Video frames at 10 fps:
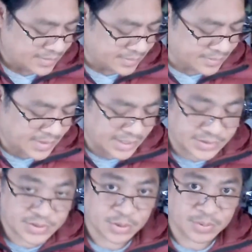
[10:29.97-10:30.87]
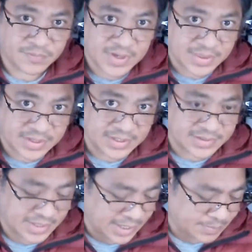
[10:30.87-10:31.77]
Right, so we've got these
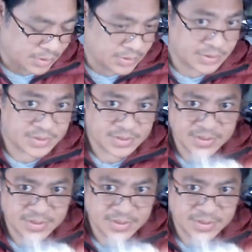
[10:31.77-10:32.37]
cables.